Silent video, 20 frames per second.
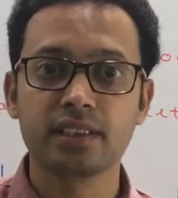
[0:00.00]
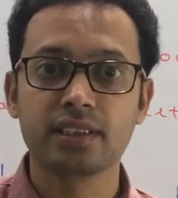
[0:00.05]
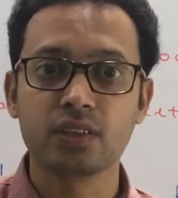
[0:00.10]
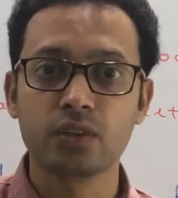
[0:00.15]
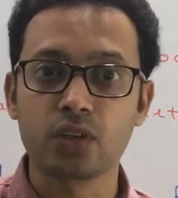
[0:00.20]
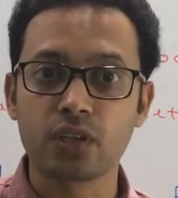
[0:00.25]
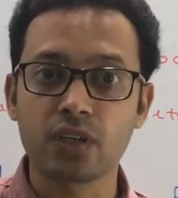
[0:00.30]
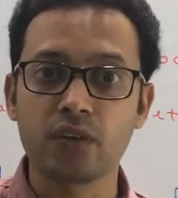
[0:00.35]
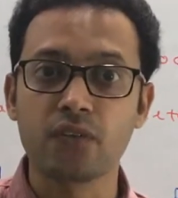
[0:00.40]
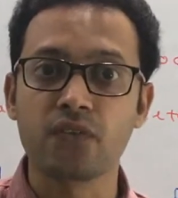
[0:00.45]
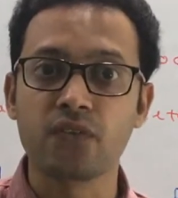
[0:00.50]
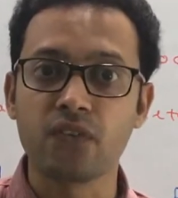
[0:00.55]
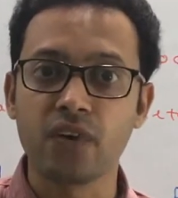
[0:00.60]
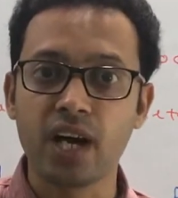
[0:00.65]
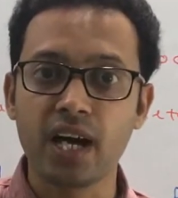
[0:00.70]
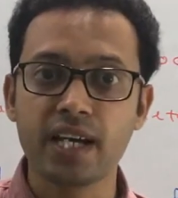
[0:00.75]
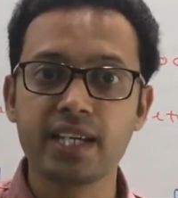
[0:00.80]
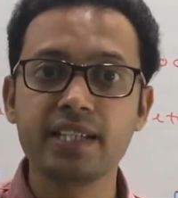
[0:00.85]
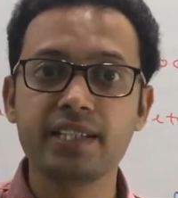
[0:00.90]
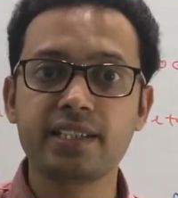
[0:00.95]
Okay,
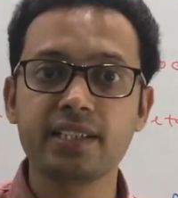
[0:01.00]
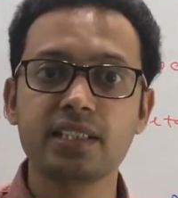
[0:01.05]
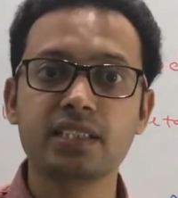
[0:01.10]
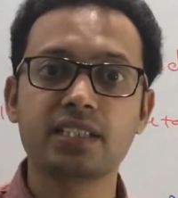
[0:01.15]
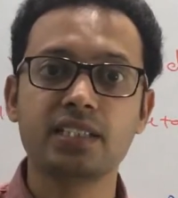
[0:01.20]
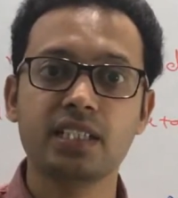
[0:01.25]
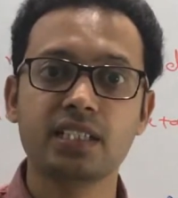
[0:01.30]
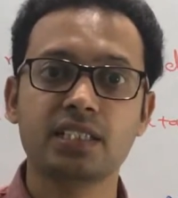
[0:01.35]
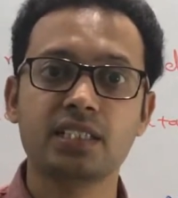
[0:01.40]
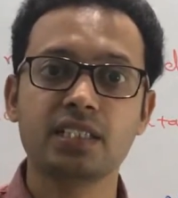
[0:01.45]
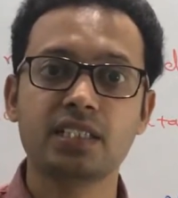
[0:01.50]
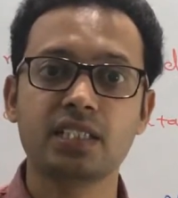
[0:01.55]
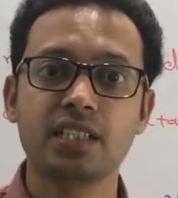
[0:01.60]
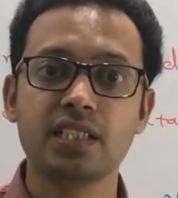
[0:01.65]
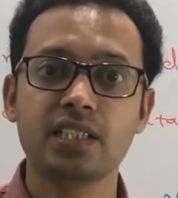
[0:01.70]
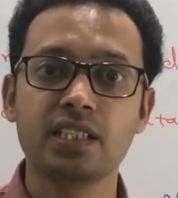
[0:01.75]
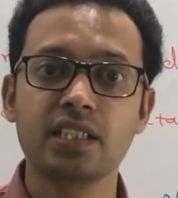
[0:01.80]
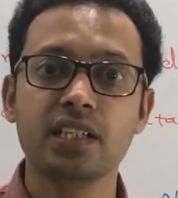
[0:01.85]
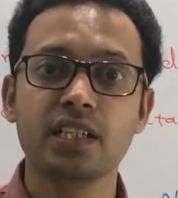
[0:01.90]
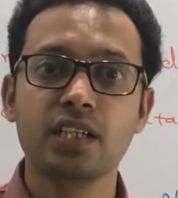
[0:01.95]
why it is
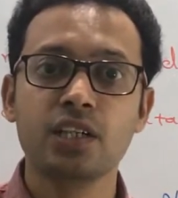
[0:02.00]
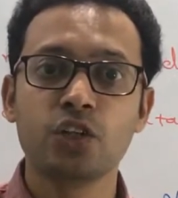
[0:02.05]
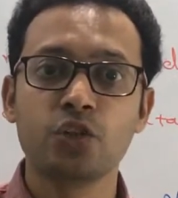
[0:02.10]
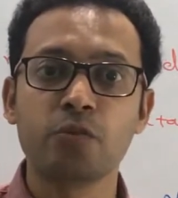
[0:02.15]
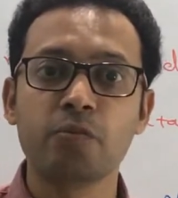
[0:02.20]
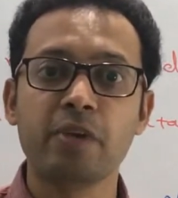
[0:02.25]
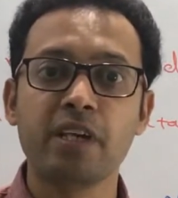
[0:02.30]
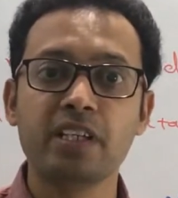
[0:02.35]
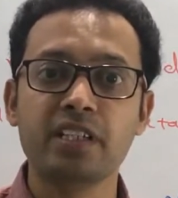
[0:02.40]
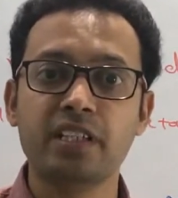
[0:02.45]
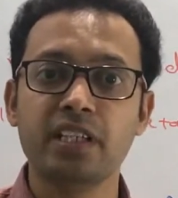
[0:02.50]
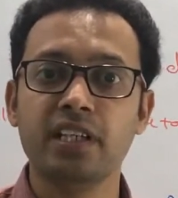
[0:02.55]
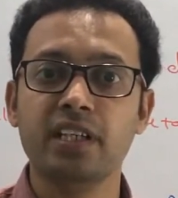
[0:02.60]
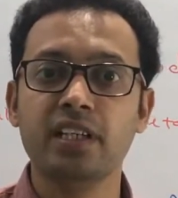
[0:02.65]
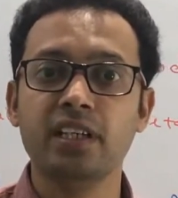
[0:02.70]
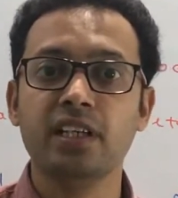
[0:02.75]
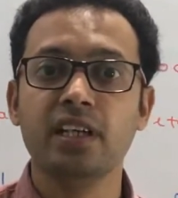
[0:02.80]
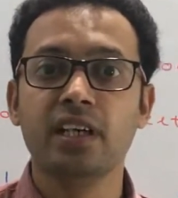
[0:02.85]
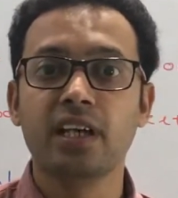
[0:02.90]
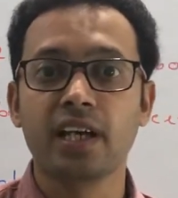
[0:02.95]
necessary to
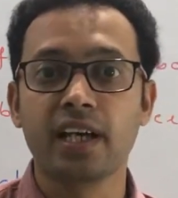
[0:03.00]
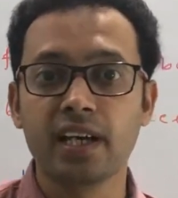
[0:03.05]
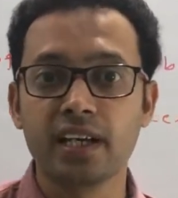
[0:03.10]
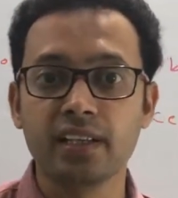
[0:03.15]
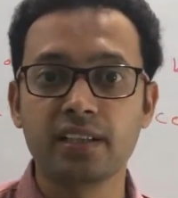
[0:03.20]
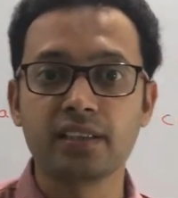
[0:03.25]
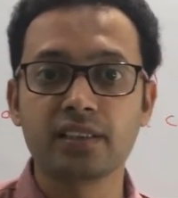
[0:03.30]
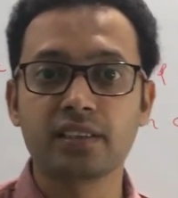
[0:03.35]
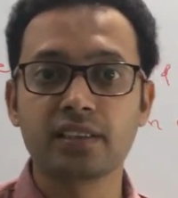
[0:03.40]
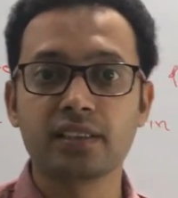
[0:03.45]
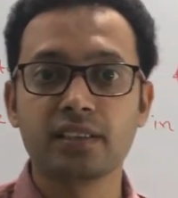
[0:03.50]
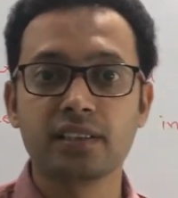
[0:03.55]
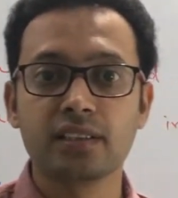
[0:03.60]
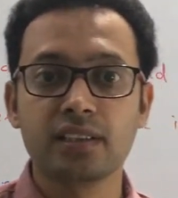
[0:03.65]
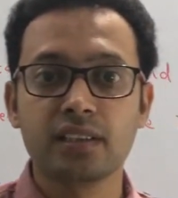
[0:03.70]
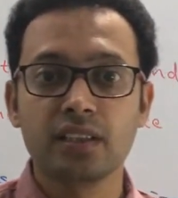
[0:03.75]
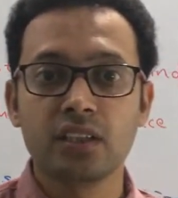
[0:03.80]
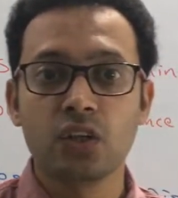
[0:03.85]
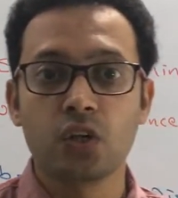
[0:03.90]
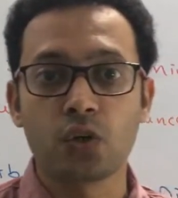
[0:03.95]
maintain health,
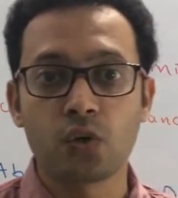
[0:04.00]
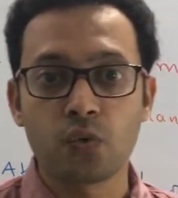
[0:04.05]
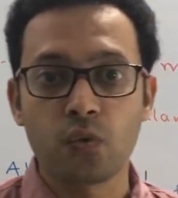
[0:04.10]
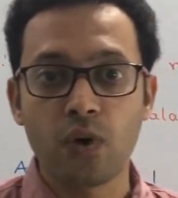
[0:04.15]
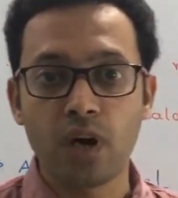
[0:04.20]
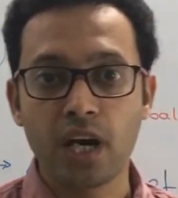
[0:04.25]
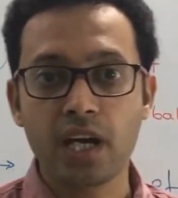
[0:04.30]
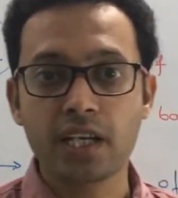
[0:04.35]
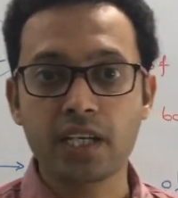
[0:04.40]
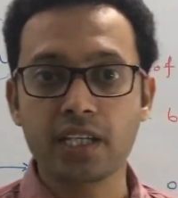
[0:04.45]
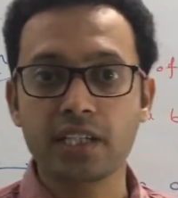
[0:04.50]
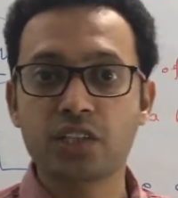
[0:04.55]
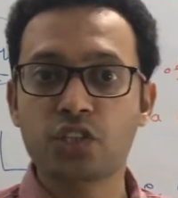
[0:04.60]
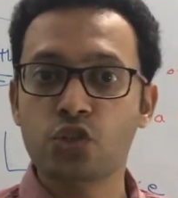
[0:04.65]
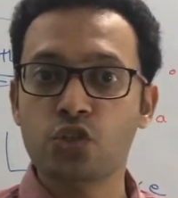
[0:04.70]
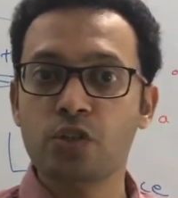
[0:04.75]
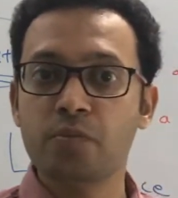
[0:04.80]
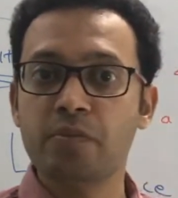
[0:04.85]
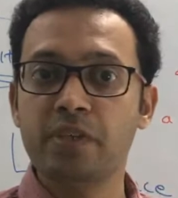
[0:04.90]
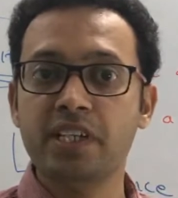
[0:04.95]
or why it
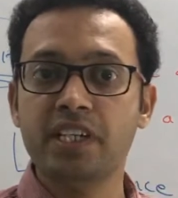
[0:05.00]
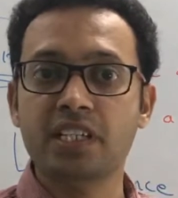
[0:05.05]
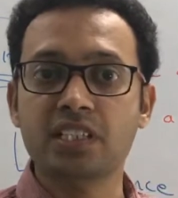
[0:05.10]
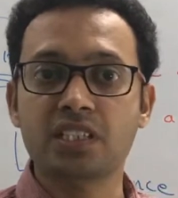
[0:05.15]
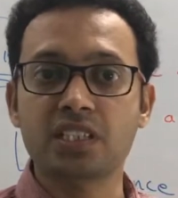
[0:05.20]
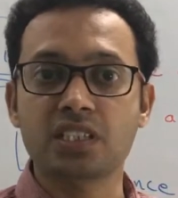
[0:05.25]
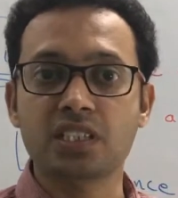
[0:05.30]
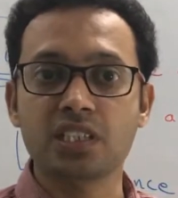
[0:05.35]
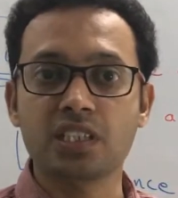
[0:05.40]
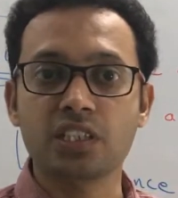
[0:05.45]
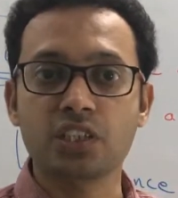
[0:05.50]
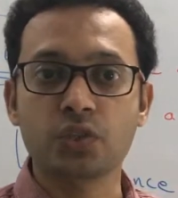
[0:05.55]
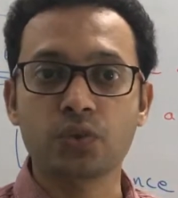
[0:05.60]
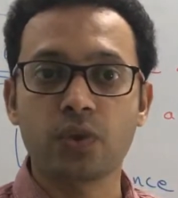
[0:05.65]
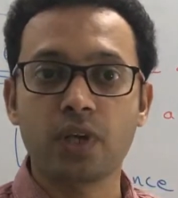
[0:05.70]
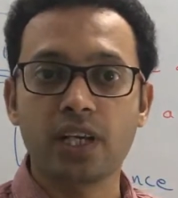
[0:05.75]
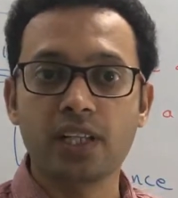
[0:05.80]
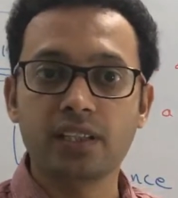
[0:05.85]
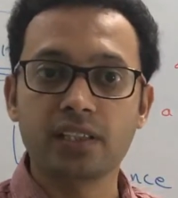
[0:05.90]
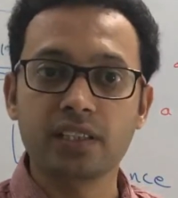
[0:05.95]
should be necessary to
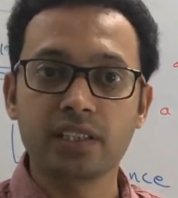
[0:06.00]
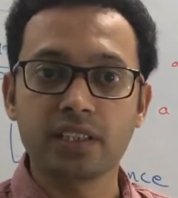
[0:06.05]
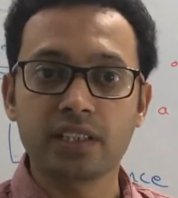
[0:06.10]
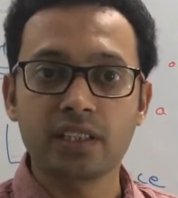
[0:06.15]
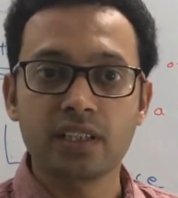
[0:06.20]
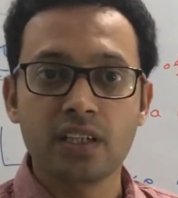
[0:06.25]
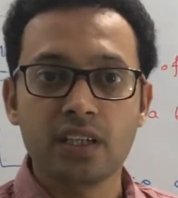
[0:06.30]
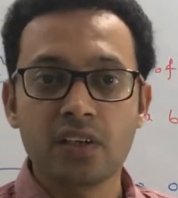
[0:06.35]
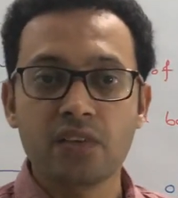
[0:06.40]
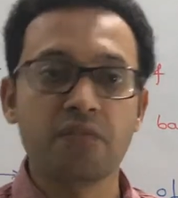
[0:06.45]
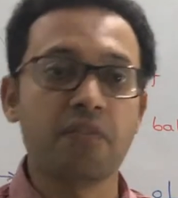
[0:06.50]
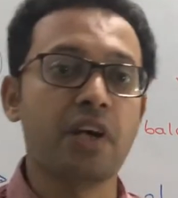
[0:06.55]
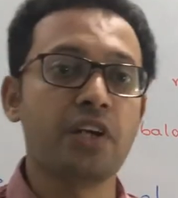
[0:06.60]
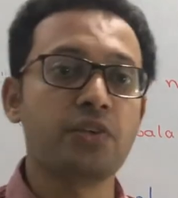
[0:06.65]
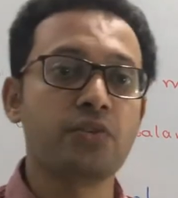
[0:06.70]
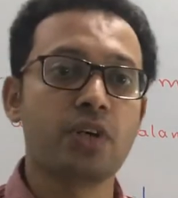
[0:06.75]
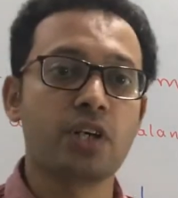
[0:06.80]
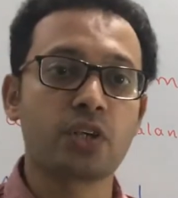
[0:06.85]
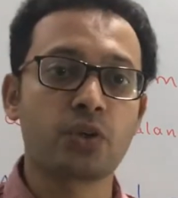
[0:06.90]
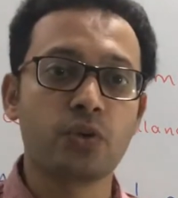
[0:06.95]
healthy. When
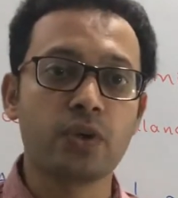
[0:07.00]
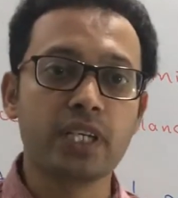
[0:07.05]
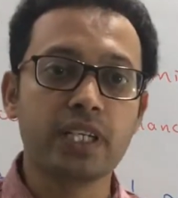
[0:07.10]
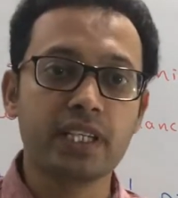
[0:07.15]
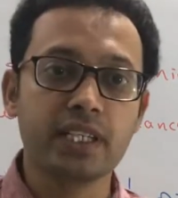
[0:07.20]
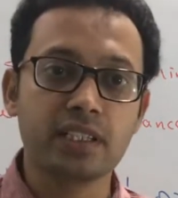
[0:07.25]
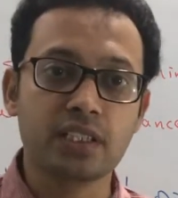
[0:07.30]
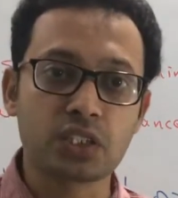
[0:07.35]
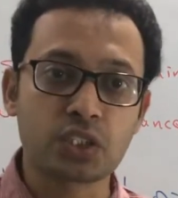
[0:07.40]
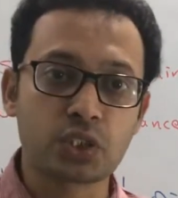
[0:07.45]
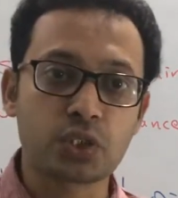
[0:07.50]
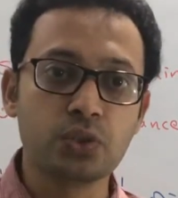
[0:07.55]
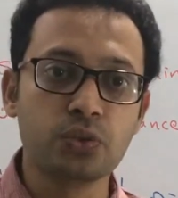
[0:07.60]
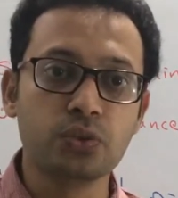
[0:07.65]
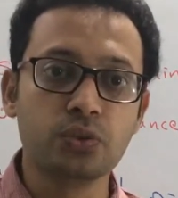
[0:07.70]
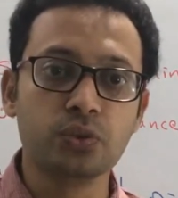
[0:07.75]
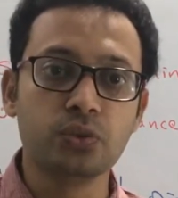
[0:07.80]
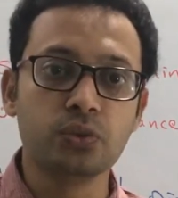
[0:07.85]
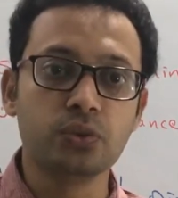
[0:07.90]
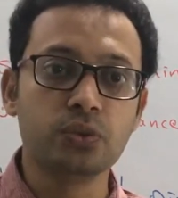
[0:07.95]
you are going in a
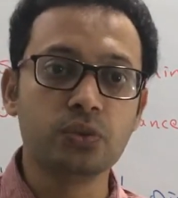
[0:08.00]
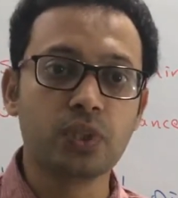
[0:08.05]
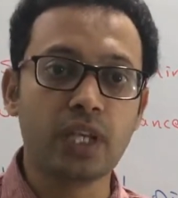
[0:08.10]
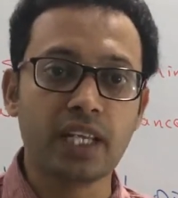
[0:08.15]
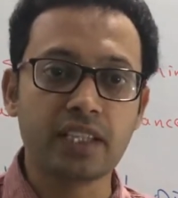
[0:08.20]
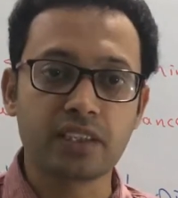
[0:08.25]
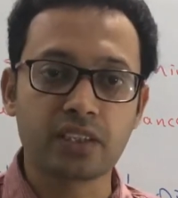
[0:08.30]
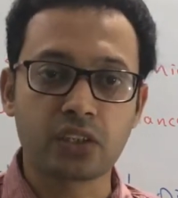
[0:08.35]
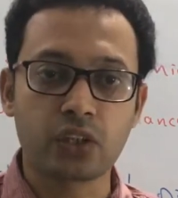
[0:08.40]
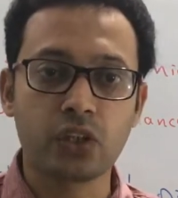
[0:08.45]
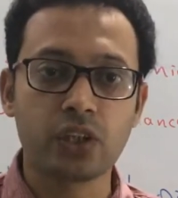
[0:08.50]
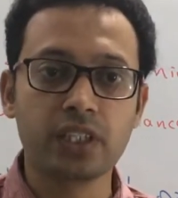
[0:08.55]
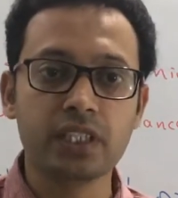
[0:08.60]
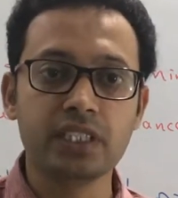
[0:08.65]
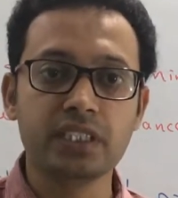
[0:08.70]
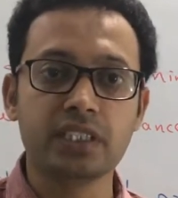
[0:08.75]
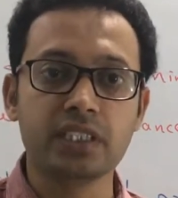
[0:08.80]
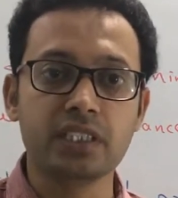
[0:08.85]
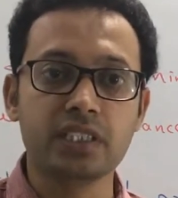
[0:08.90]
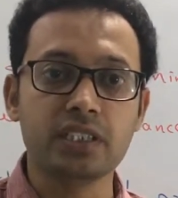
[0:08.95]
school and the
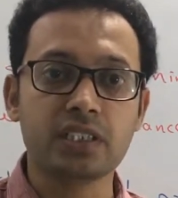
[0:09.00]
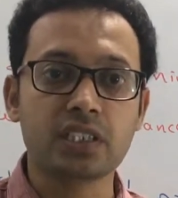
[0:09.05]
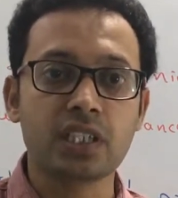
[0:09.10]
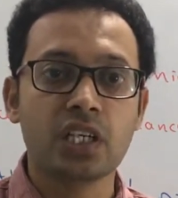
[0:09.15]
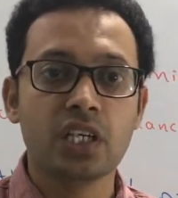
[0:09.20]
colleges,